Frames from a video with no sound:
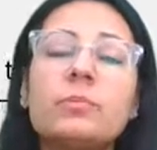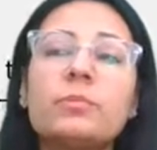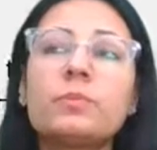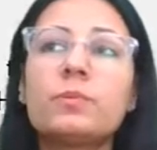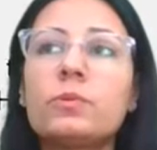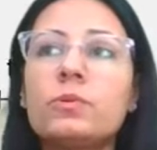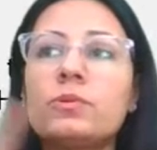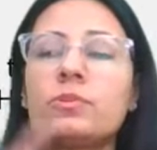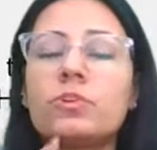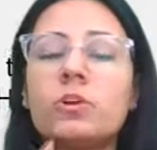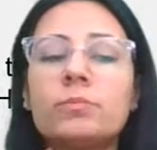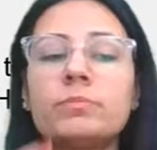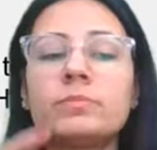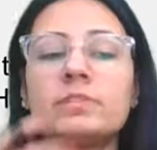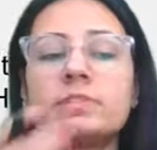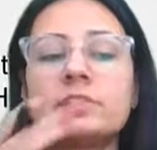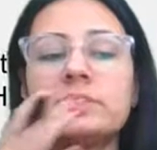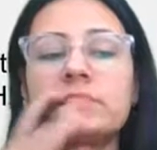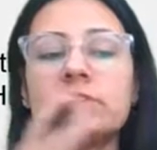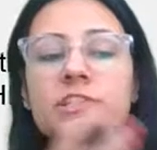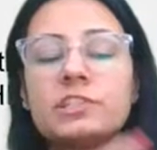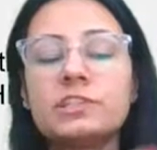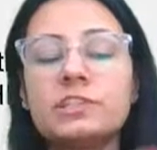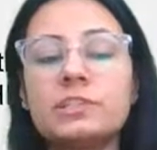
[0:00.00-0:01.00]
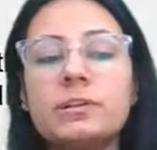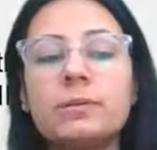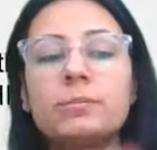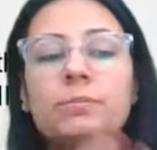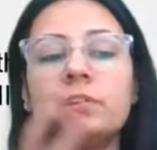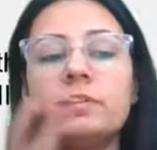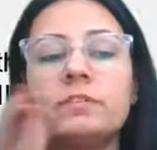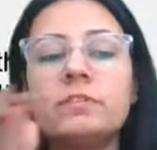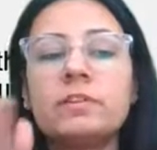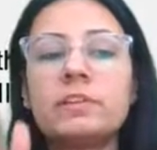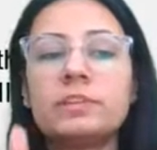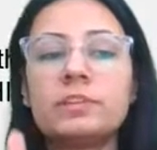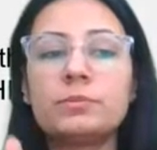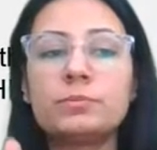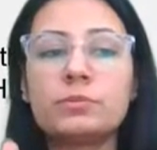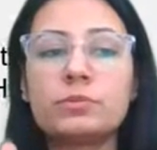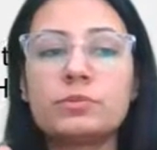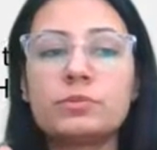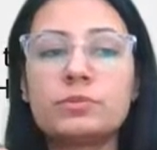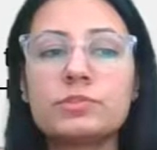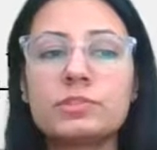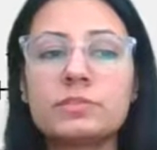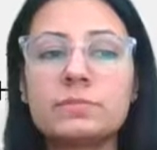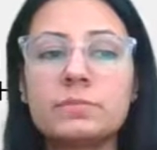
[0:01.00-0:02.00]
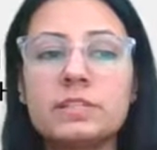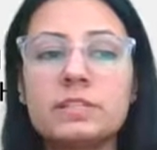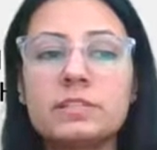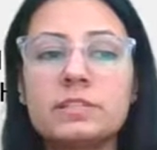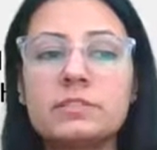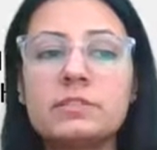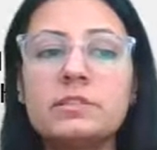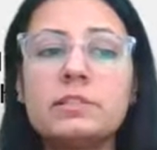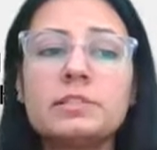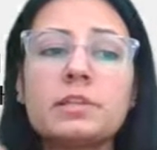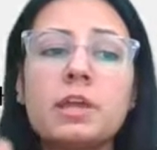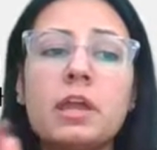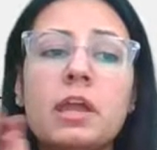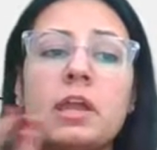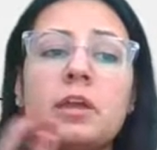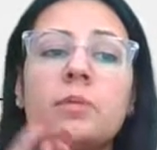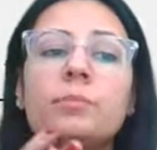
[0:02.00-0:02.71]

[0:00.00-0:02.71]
prodromal stage, eruptive, and the post measles.